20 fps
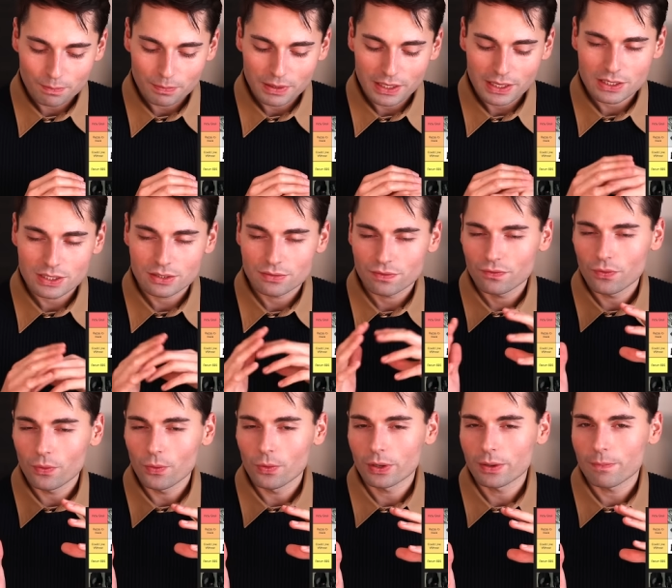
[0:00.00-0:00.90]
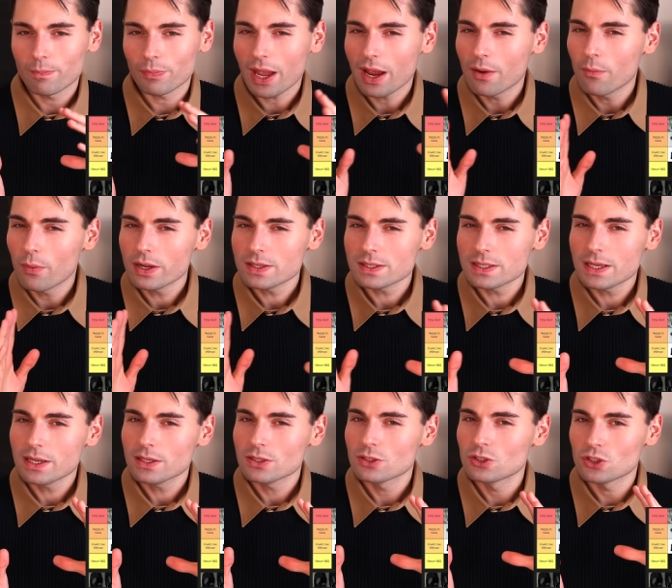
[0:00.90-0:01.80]
piece for, I wanna
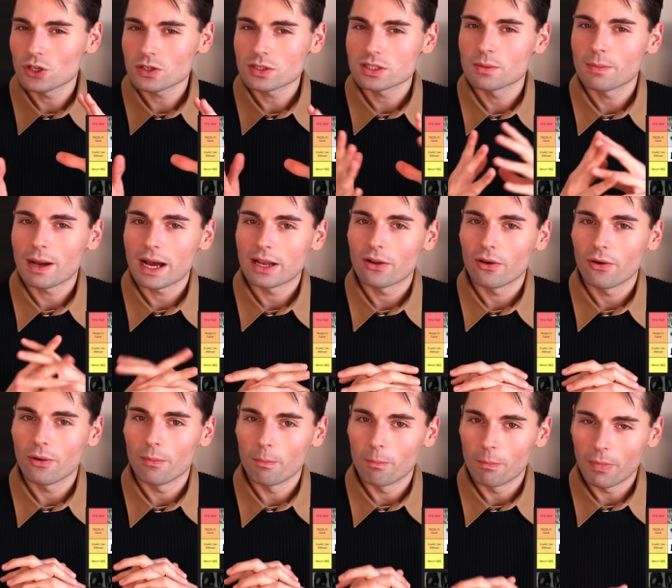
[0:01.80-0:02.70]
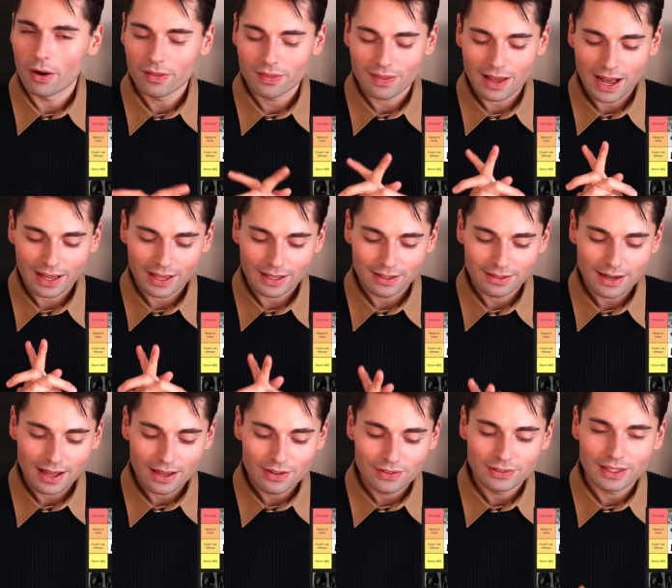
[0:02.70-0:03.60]
say just about a month, I can
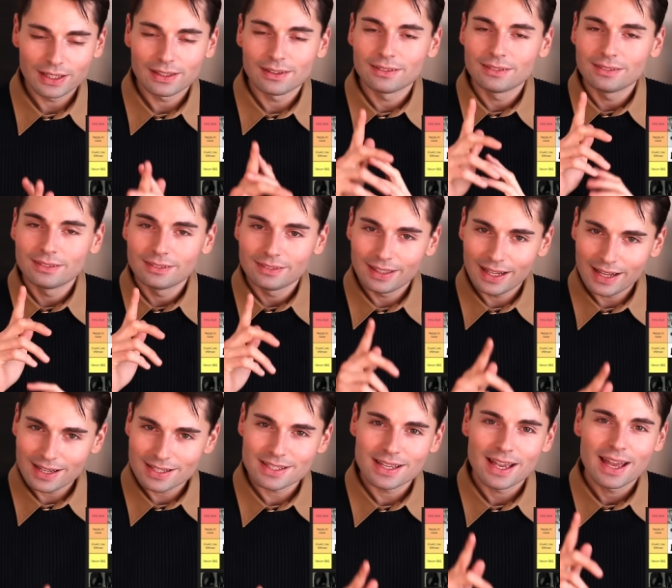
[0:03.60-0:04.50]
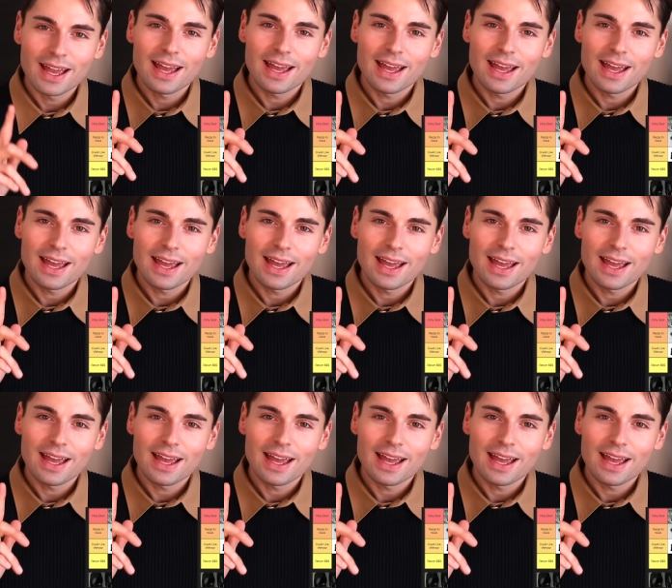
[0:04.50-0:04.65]
tell you that this